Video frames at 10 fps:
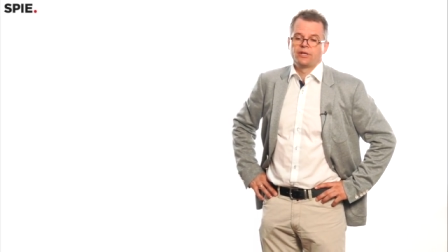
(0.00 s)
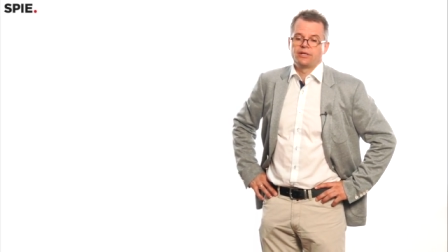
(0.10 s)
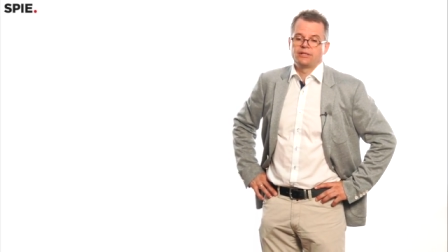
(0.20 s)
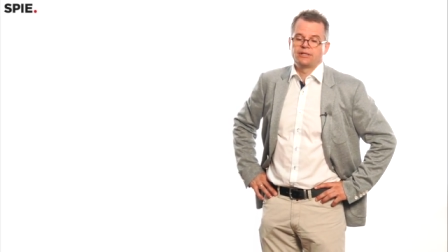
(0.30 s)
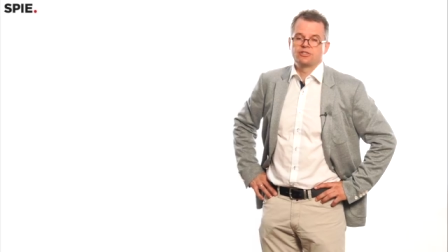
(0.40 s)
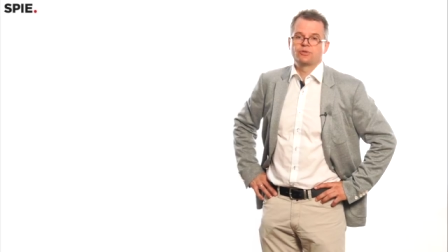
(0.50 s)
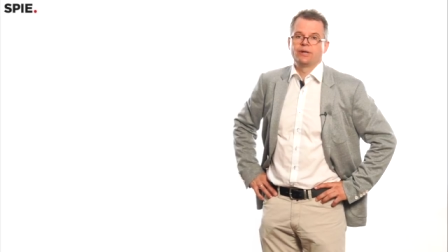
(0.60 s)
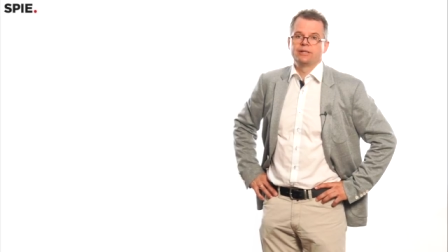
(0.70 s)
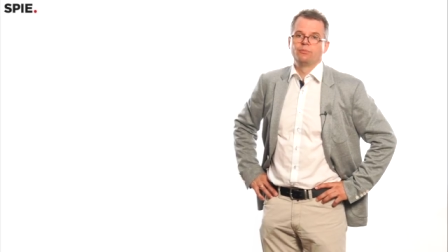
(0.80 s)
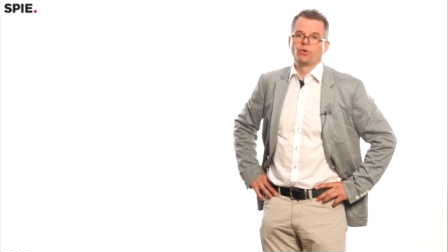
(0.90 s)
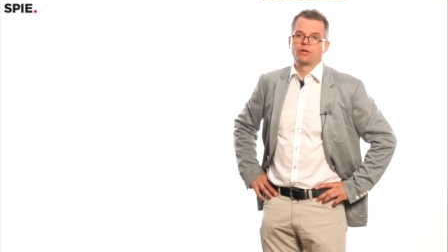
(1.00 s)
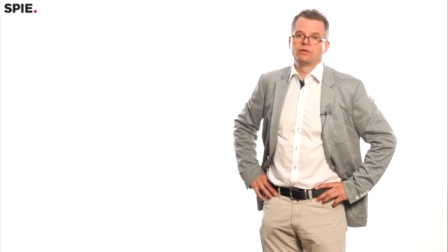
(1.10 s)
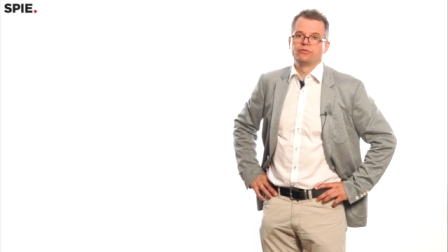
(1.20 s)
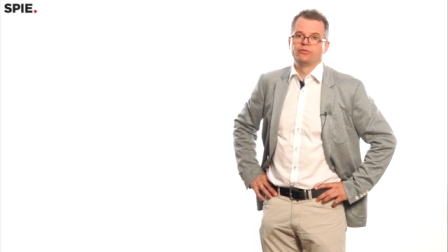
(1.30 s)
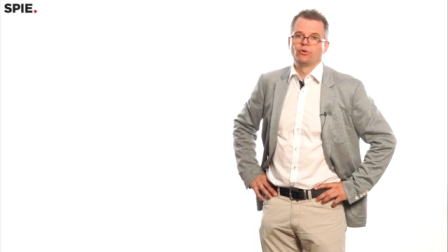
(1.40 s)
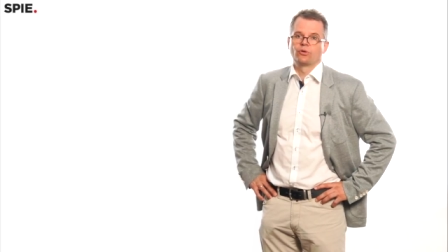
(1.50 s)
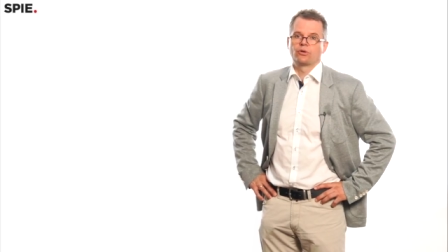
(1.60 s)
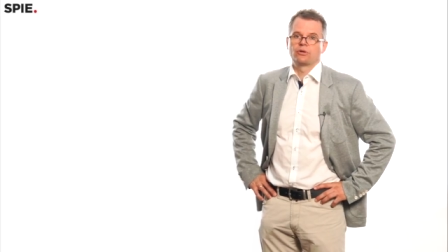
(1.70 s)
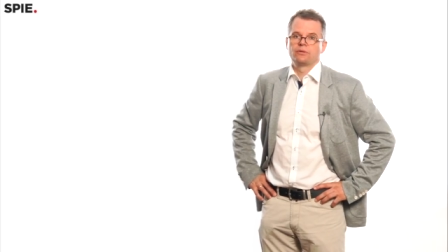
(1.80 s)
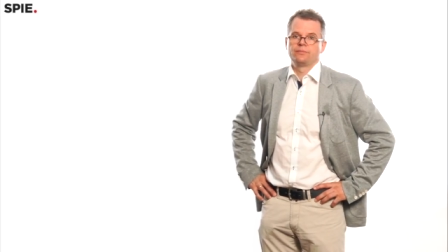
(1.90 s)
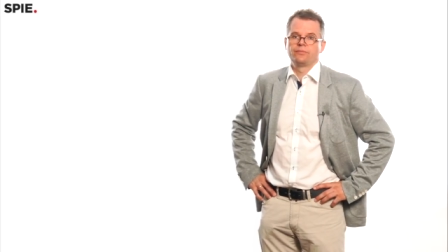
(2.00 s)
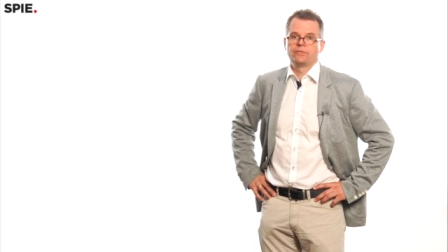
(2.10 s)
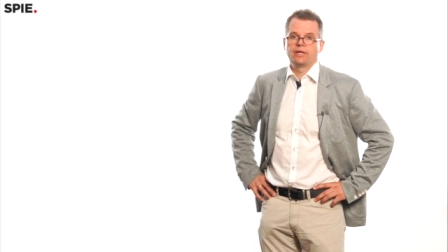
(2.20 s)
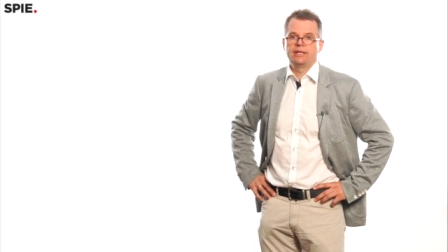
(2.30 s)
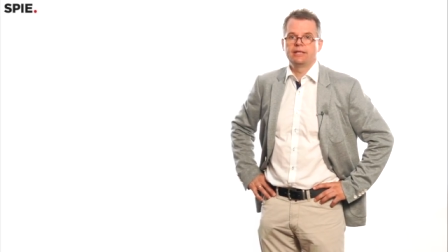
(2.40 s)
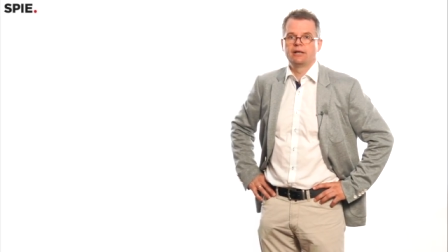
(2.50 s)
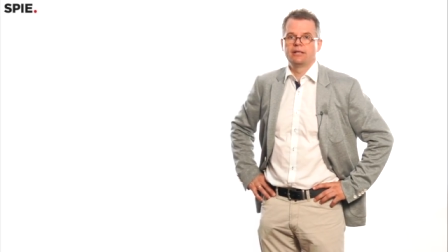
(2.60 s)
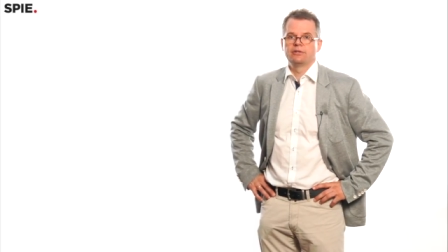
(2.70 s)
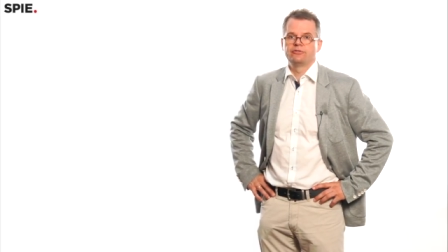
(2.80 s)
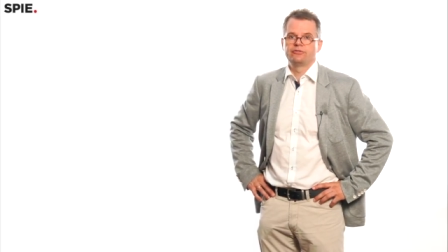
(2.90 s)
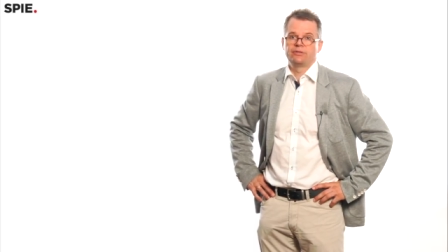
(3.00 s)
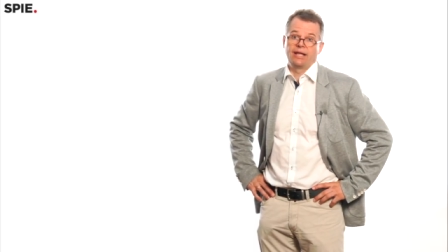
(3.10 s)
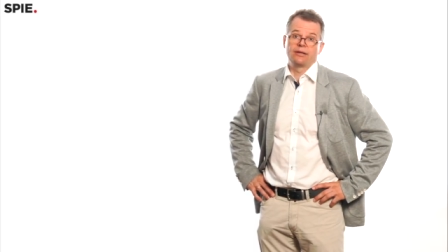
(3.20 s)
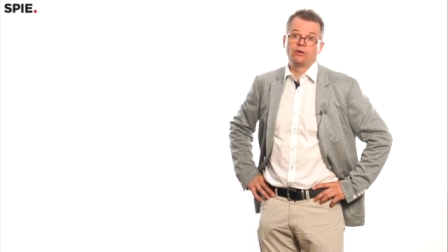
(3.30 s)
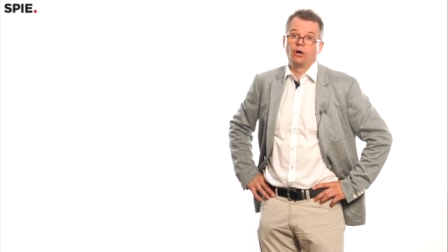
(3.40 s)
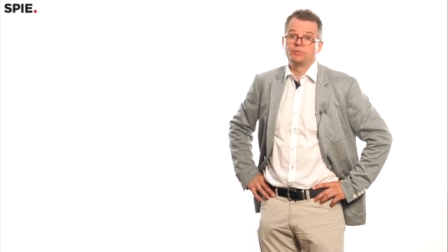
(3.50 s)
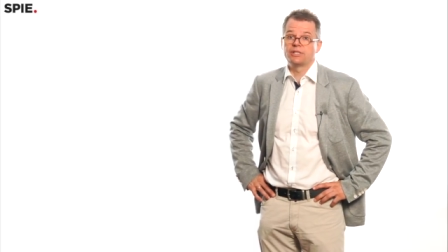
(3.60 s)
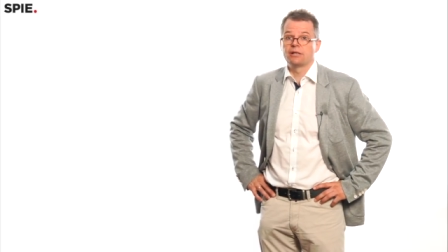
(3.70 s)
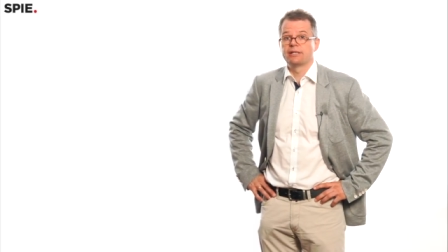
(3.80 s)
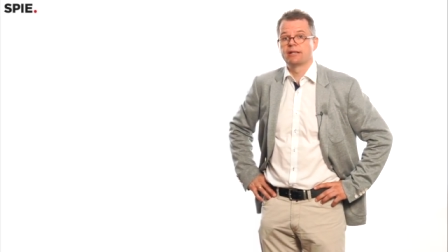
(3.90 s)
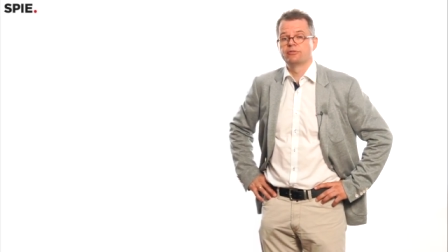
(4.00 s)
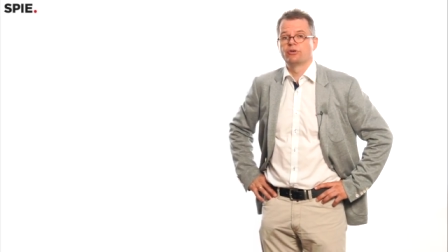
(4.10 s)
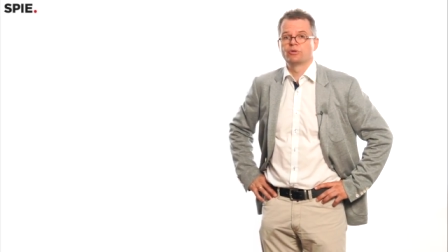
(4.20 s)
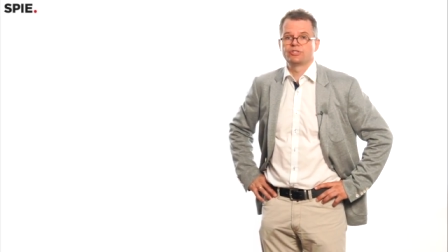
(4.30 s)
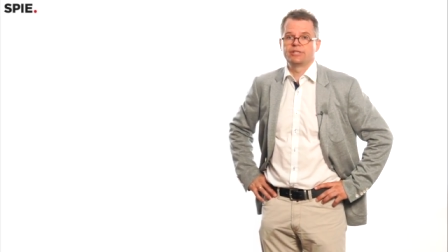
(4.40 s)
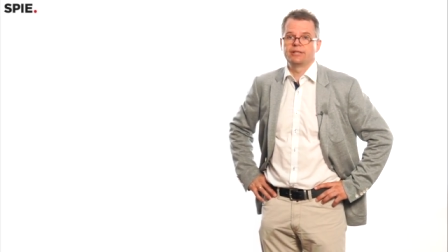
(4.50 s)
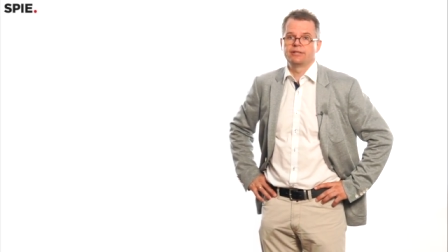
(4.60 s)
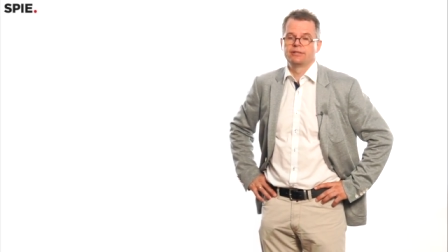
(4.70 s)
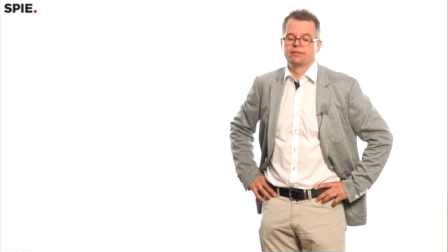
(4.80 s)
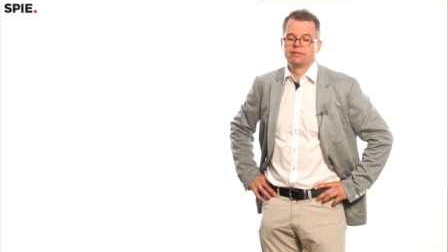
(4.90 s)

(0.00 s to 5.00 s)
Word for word: and that is quite important for any kind of nano-optical, nano-focusing